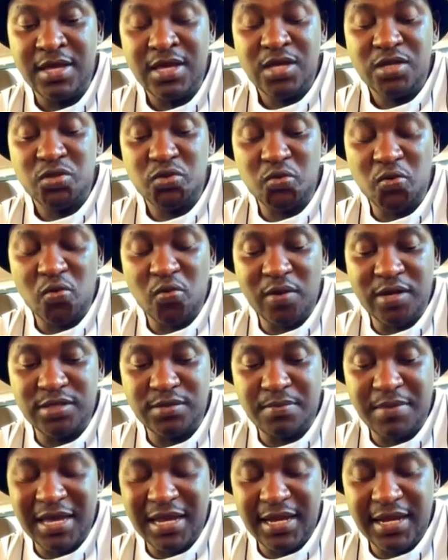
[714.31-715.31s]
So was
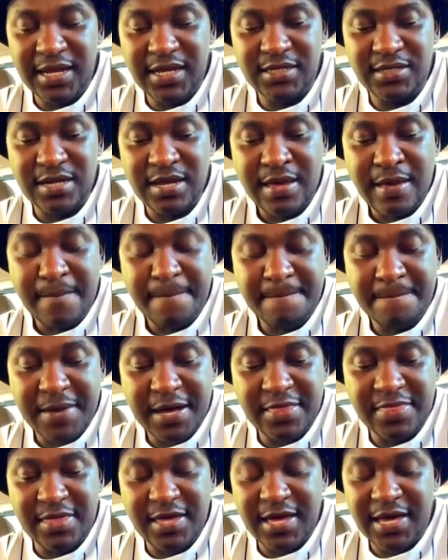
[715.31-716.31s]
my late mother.